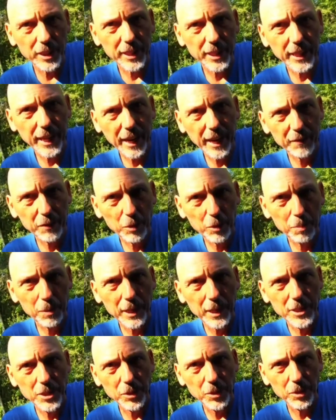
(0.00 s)
and then have her
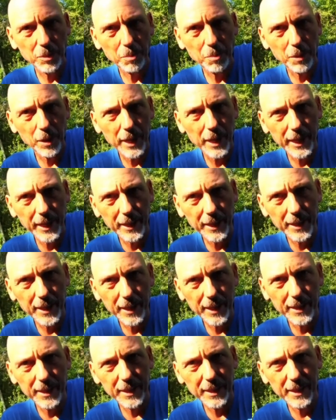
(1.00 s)
press on the brake
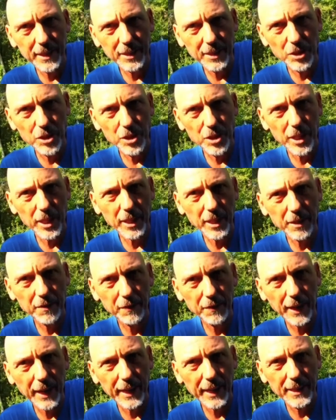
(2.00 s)
and then see
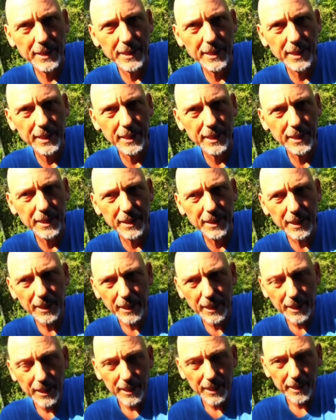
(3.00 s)
if that
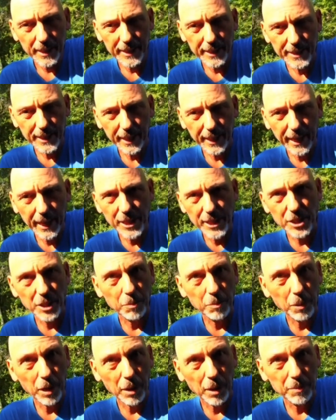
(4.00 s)
is
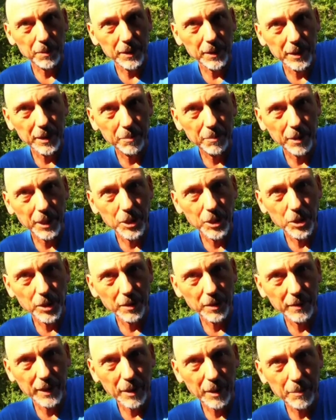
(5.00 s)
engaging properly. Make
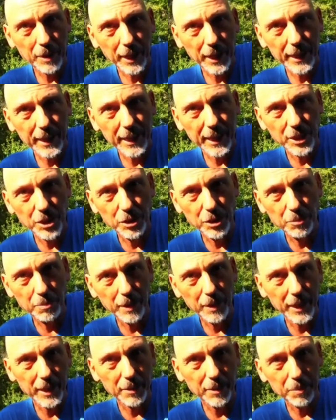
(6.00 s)
sure I've got my connections
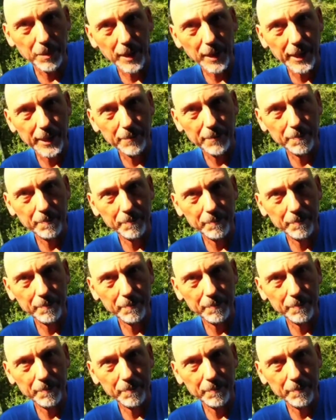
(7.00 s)
made up right.